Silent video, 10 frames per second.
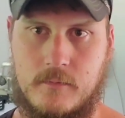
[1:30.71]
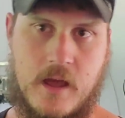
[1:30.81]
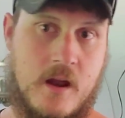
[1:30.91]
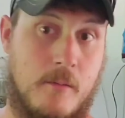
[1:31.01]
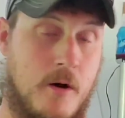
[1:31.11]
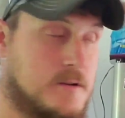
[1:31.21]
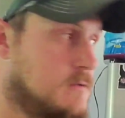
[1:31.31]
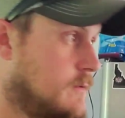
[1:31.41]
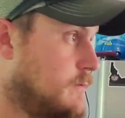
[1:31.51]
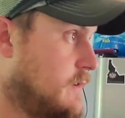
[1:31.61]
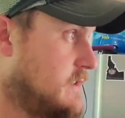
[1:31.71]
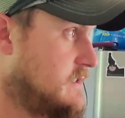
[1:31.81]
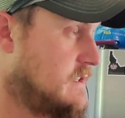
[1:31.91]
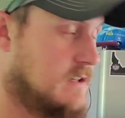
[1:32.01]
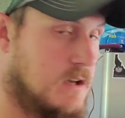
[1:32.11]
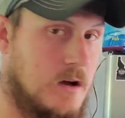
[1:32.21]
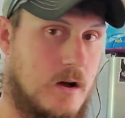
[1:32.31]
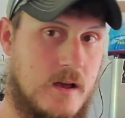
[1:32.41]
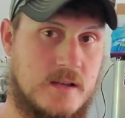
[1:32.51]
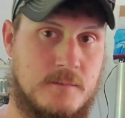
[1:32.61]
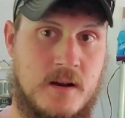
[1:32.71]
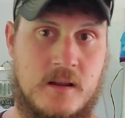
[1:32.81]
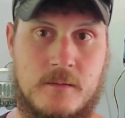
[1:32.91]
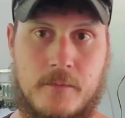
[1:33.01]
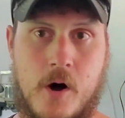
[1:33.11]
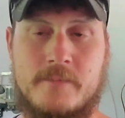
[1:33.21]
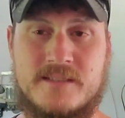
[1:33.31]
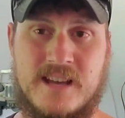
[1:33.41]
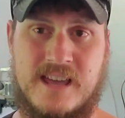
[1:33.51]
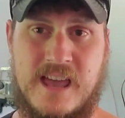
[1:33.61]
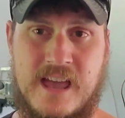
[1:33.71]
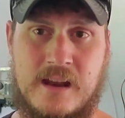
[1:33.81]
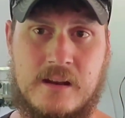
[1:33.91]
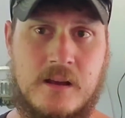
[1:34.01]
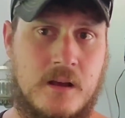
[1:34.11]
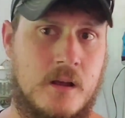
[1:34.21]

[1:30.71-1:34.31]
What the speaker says: and I'm also replacing as many of the bulbs as I can